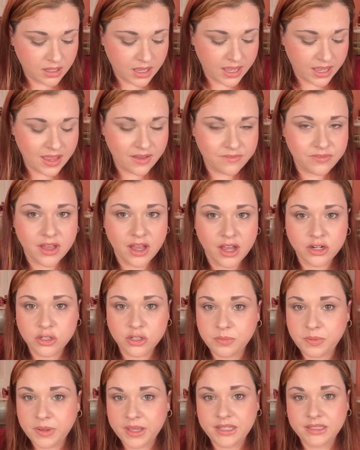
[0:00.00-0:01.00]
I have the
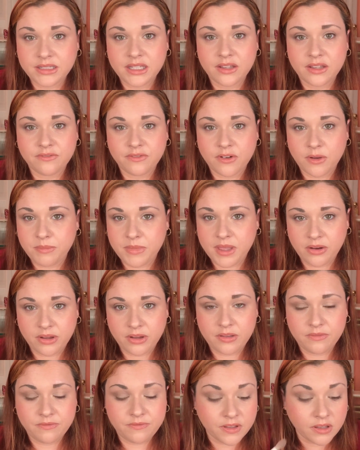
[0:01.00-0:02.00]
underpainting from
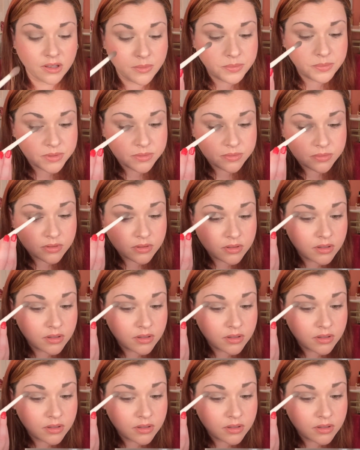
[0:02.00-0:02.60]
Mary Phillips.